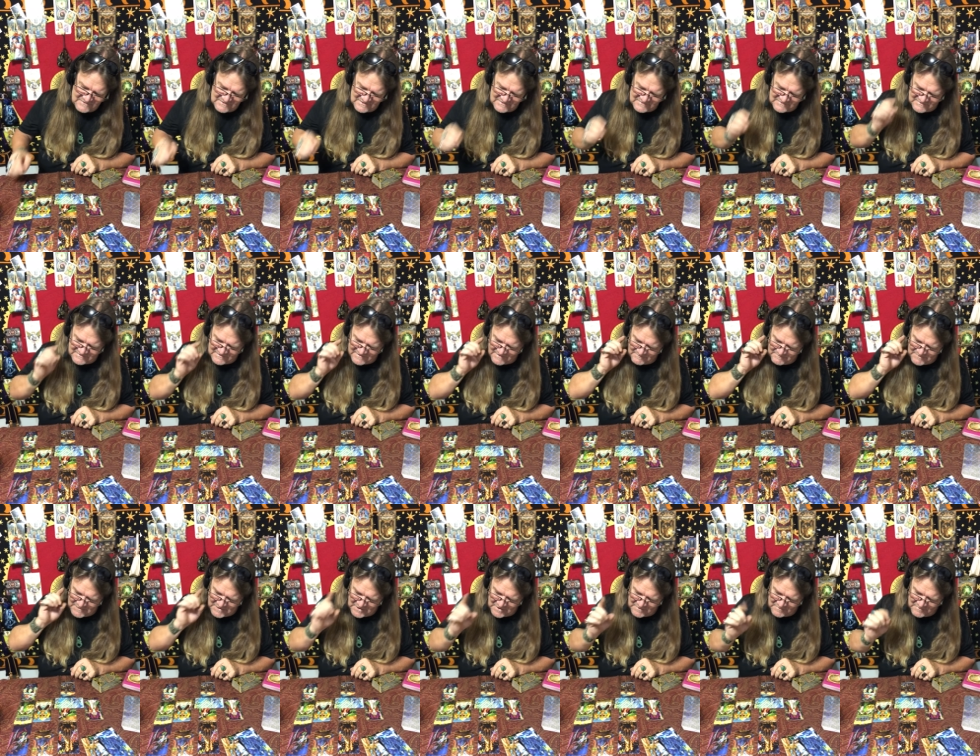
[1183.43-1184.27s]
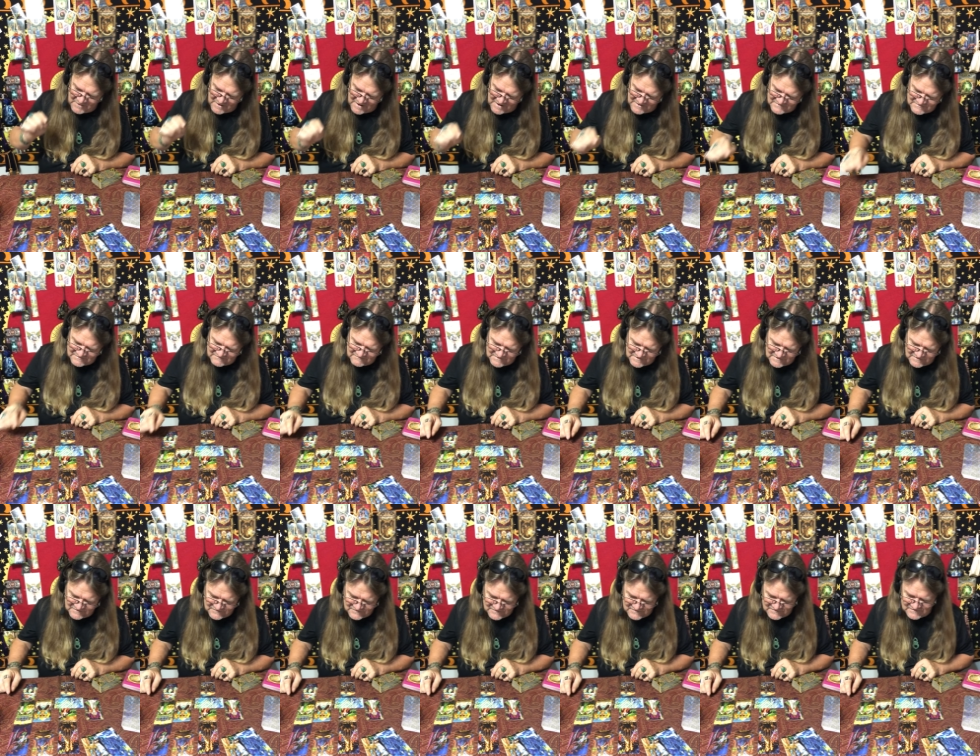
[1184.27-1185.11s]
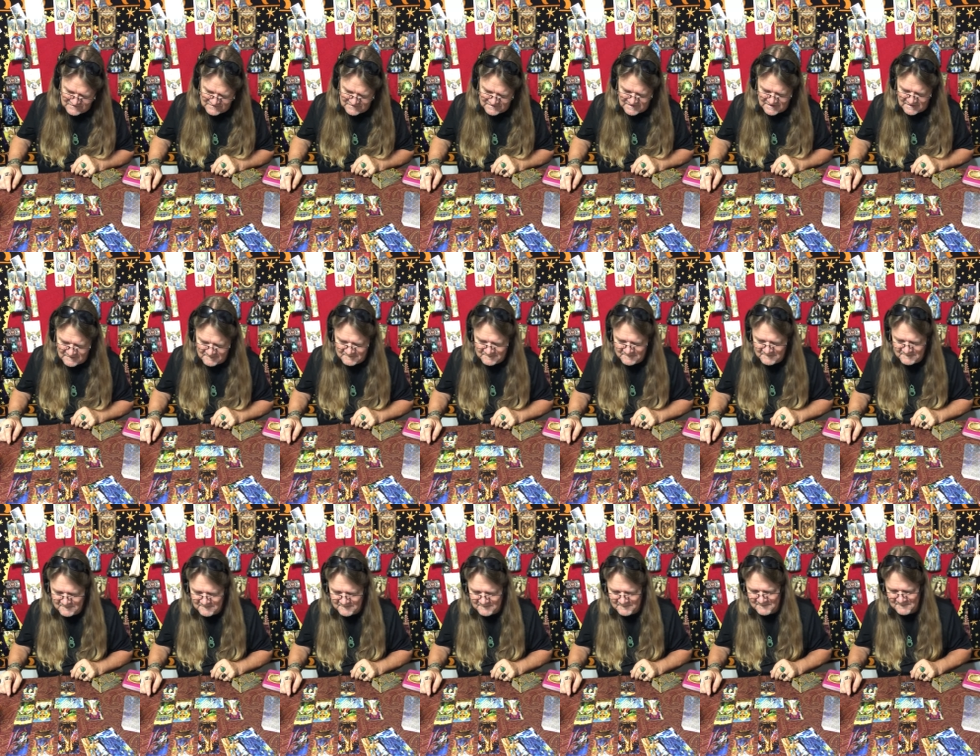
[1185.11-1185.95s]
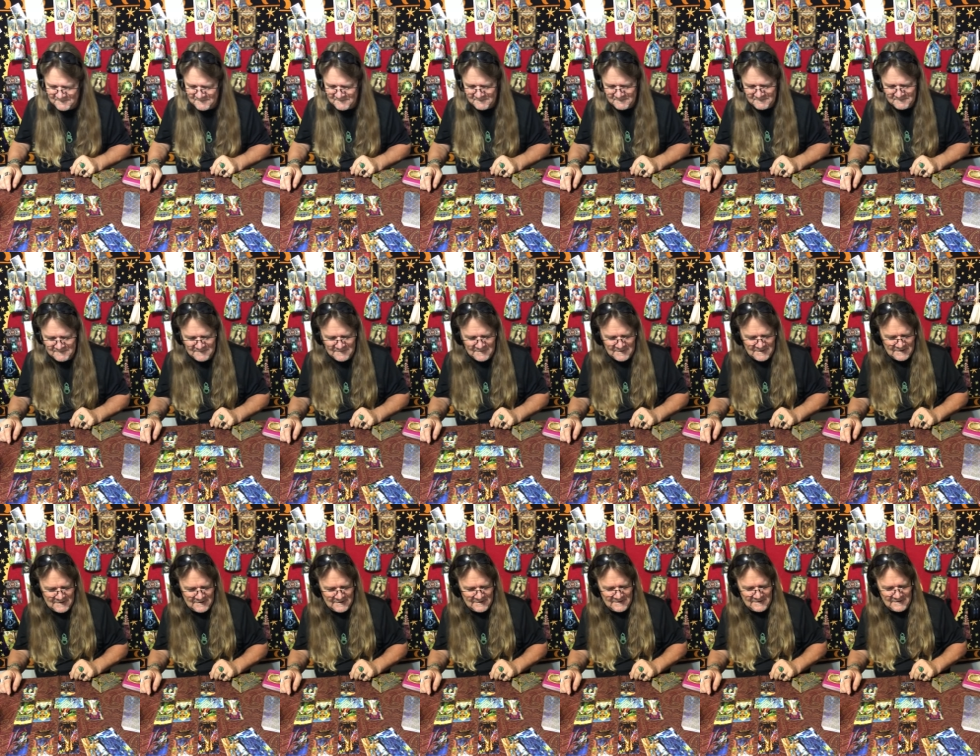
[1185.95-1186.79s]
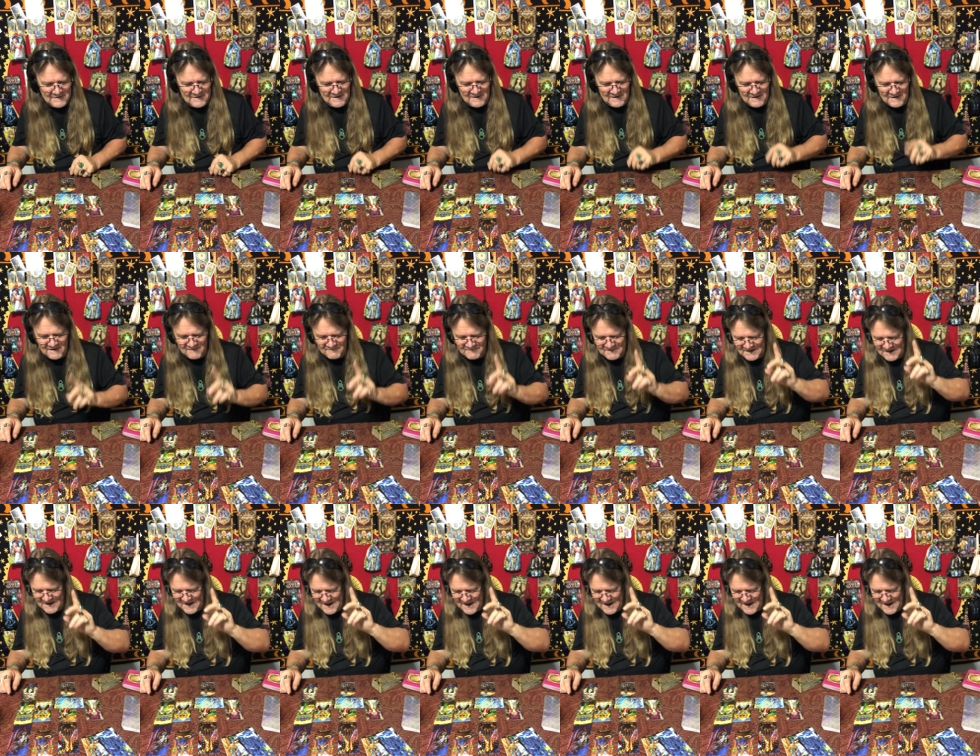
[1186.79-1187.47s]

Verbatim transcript: Let's send pure positive energy to them. Hmm? Love and